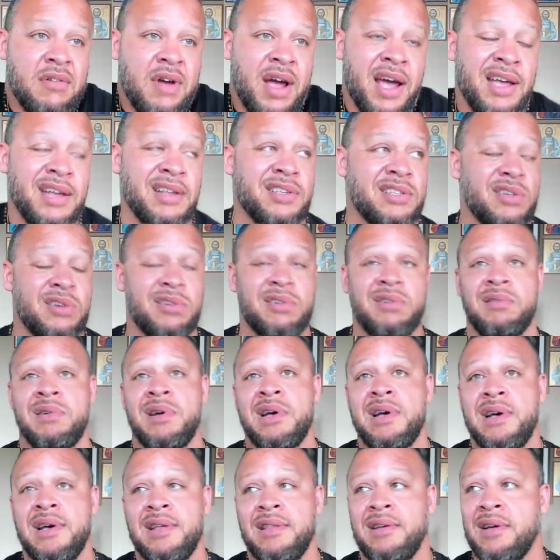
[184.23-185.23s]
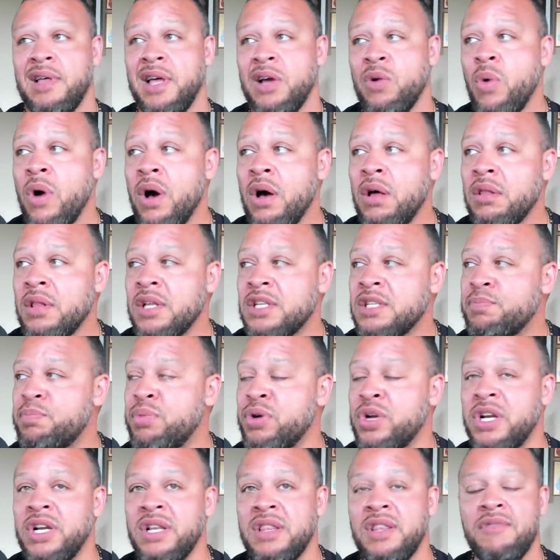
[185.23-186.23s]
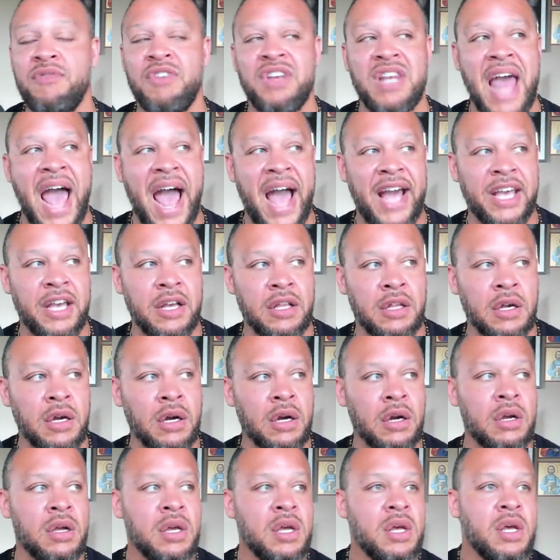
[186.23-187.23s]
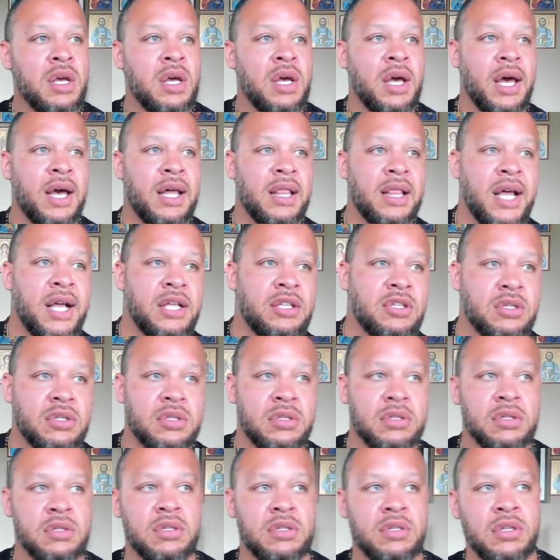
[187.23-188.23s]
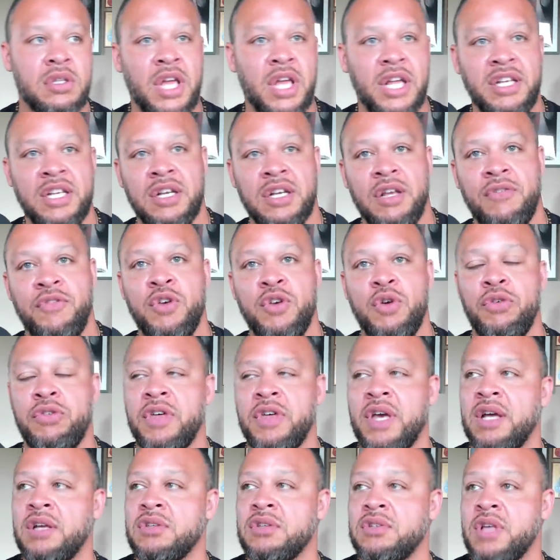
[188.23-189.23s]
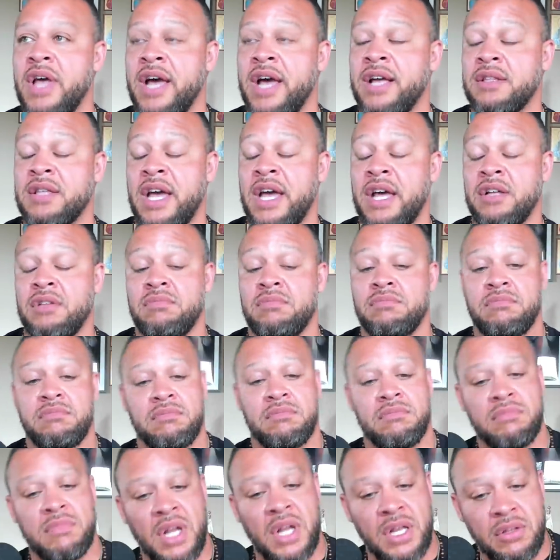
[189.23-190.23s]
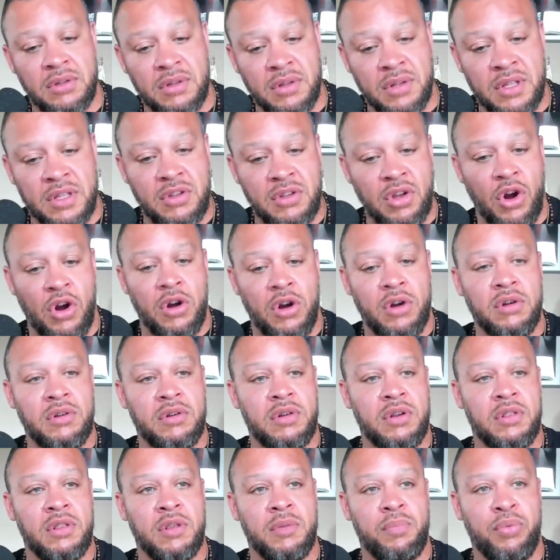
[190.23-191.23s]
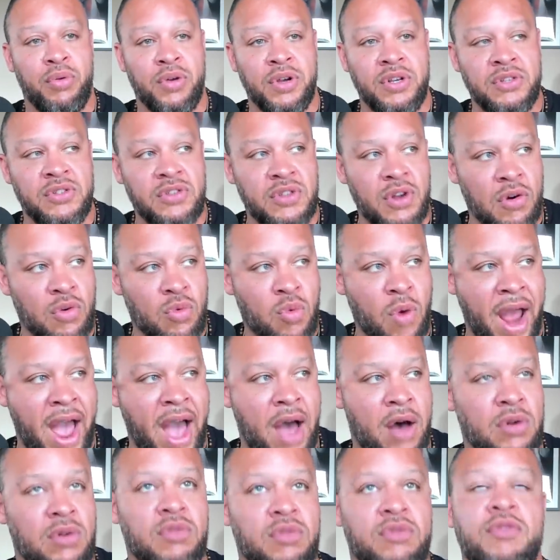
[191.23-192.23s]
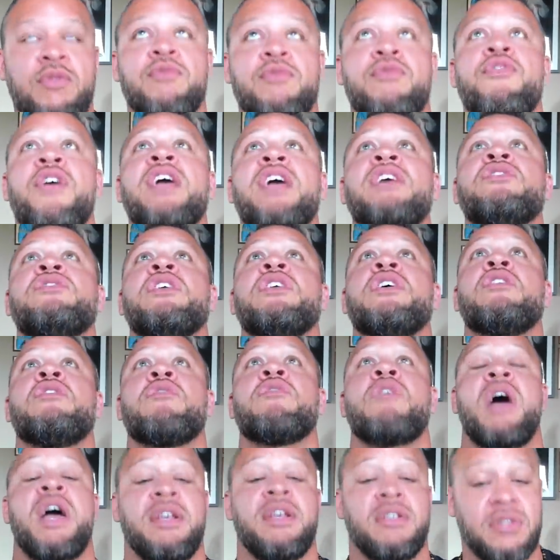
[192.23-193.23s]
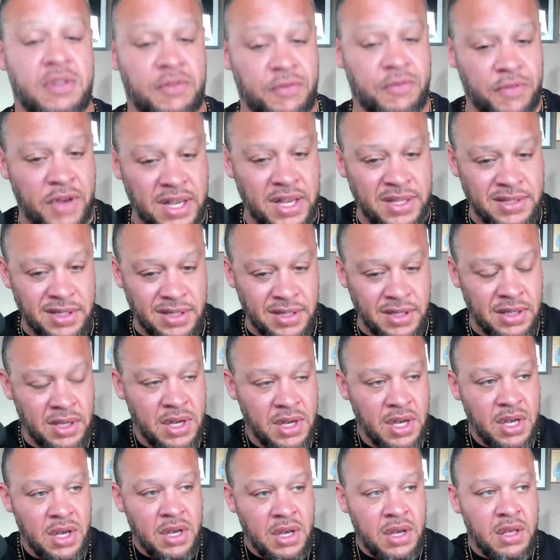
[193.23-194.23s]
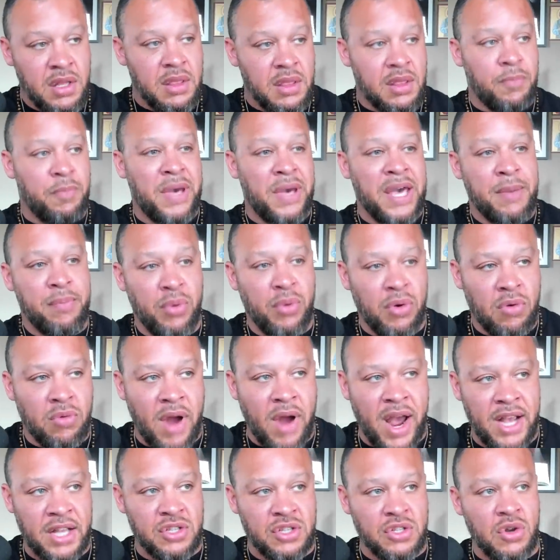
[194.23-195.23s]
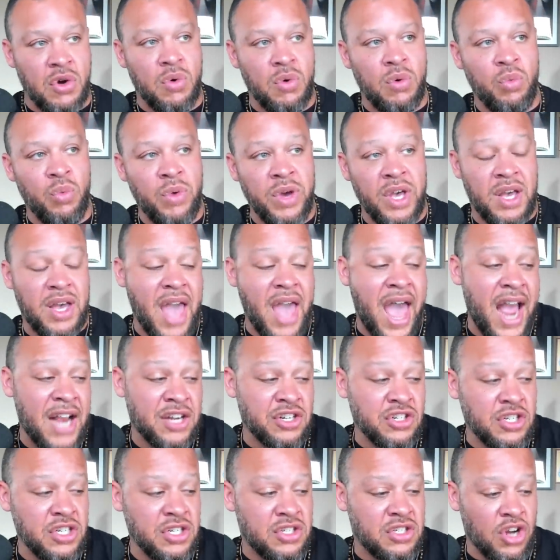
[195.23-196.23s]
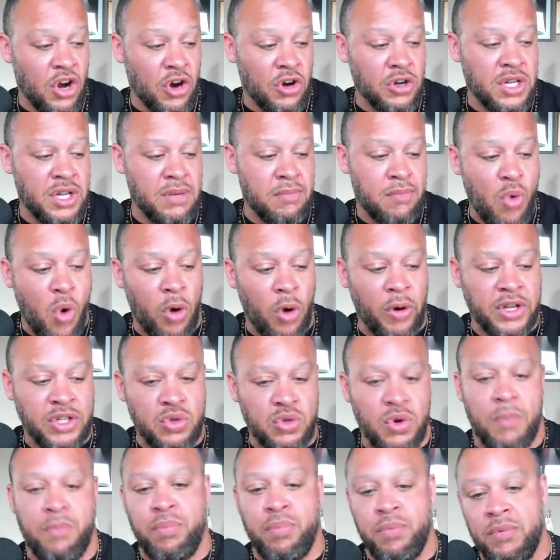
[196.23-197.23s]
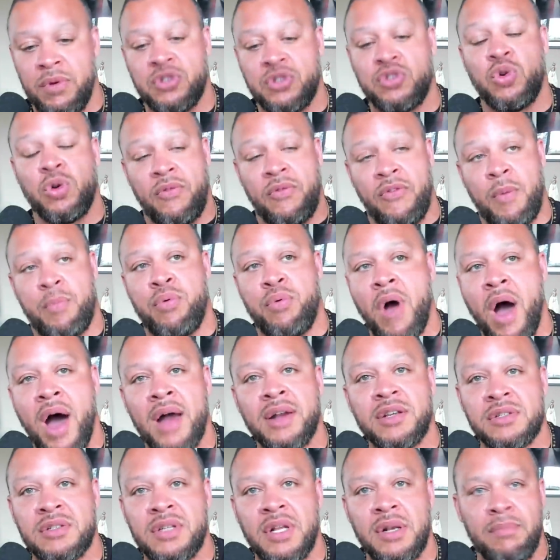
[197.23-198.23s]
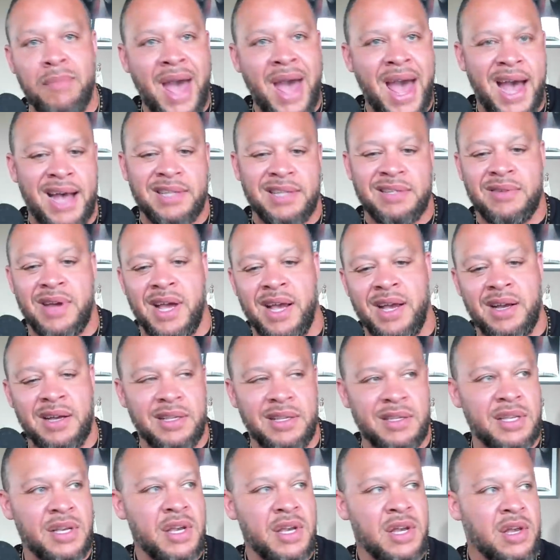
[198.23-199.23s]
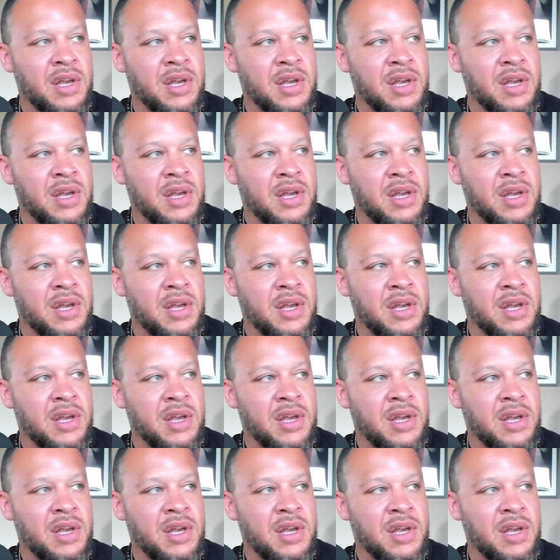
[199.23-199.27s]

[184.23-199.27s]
right? So they're like, well, let's put it in the vernacular, and let's, they did a few things like they, they turned the priest around from facing Christ to facing the people, right? So we actually turned it more into a, a sort of a Protestant Mass, right? Because